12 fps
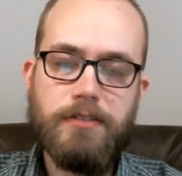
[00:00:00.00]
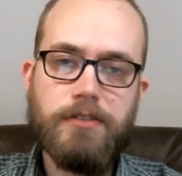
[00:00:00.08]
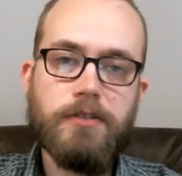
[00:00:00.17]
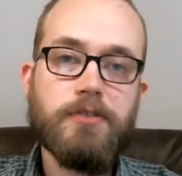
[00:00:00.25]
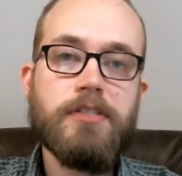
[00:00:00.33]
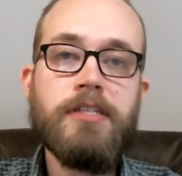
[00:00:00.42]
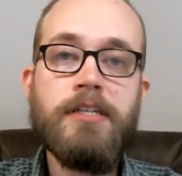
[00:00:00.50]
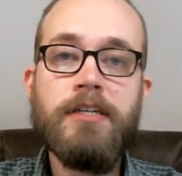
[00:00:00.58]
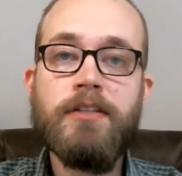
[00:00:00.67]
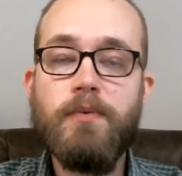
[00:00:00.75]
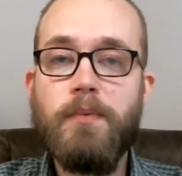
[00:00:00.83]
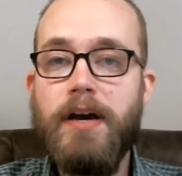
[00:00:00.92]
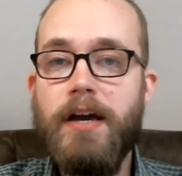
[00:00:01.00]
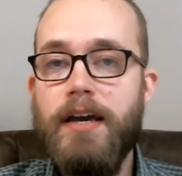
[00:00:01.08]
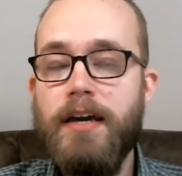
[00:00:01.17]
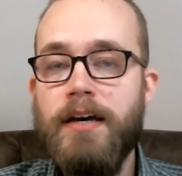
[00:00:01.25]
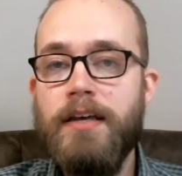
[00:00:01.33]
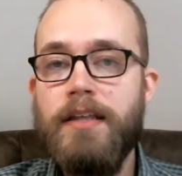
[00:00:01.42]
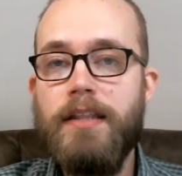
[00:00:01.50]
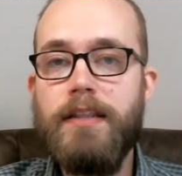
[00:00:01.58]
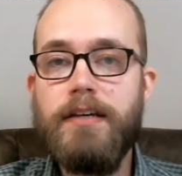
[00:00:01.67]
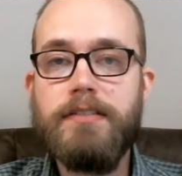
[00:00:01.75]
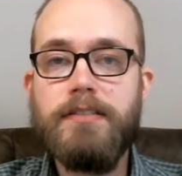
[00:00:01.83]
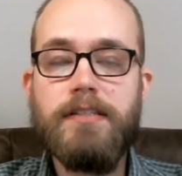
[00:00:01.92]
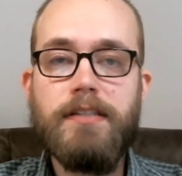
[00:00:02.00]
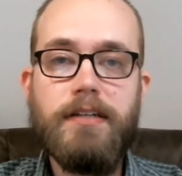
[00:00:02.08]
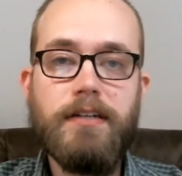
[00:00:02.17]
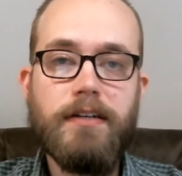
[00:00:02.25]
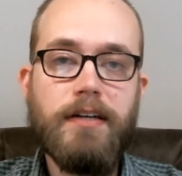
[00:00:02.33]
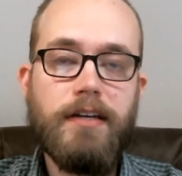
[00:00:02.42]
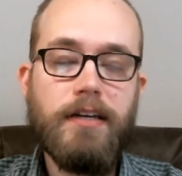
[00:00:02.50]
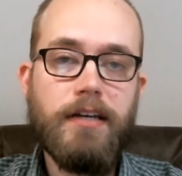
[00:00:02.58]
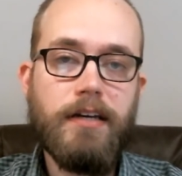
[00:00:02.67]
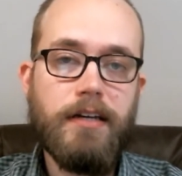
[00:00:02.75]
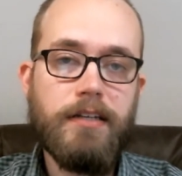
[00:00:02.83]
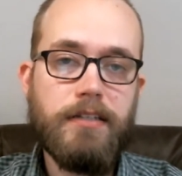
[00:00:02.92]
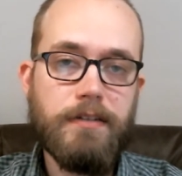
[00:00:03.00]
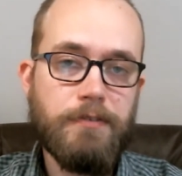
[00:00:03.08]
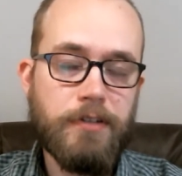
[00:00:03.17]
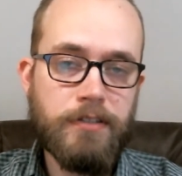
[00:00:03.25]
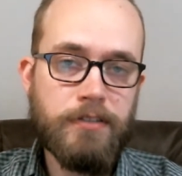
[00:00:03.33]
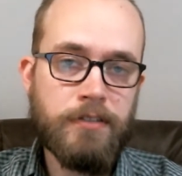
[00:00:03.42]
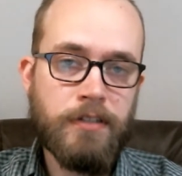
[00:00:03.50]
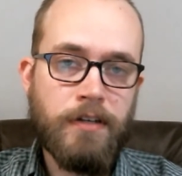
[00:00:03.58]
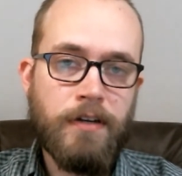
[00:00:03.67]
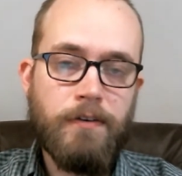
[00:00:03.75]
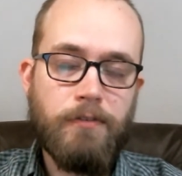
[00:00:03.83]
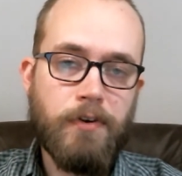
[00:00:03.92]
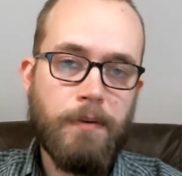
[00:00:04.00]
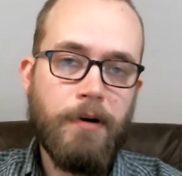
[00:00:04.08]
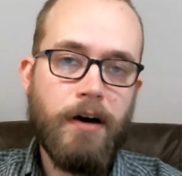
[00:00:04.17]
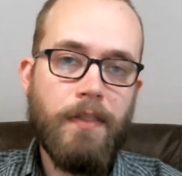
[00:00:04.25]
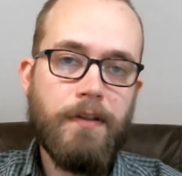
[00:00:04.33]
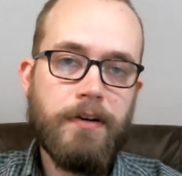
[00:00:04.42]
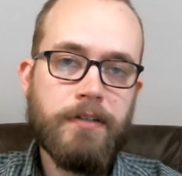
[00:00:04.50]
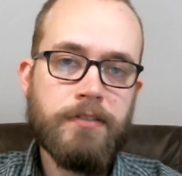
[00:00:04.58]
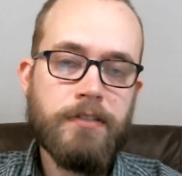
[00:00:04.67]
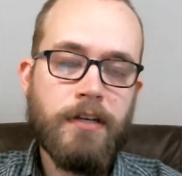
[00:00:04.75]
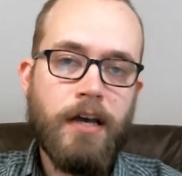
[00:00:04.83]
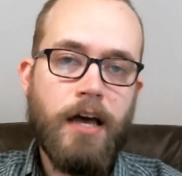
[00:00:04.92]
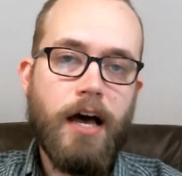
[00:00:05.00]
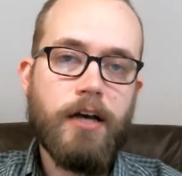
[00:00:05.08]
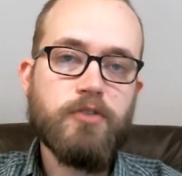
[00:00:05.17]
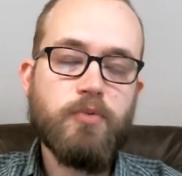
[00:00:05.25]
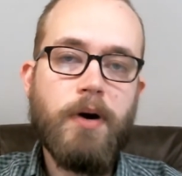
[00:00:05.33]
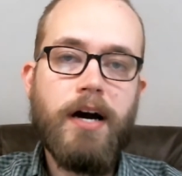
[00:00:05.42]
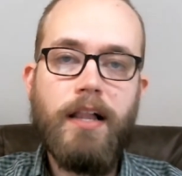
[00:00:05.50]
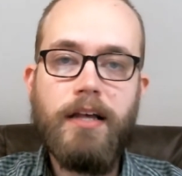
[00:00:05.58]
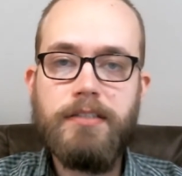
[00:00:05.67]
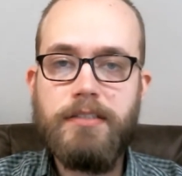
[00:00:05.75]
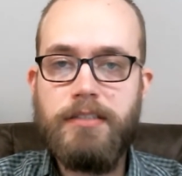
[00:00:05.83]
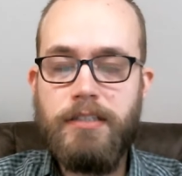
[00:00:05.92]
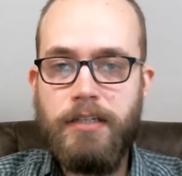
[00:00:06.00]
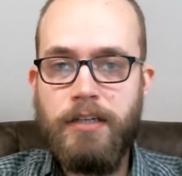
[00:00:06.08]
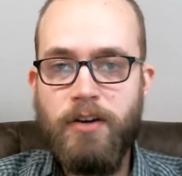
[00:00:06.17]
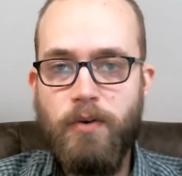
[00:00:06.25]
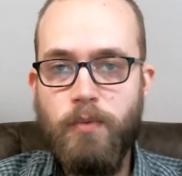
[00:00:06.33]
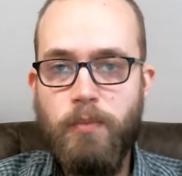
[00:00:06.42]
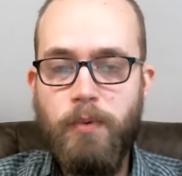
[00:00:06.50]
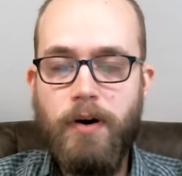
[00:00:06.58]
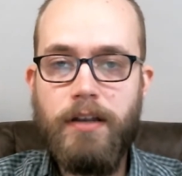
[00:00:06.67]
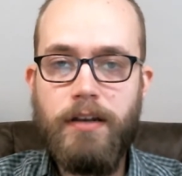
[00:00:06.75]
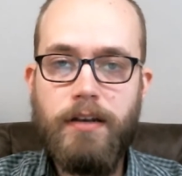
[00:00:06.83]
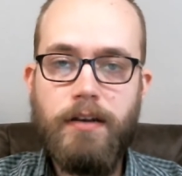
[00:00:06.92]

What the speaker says: So seeing the way this theory differs from others, as well as seeing what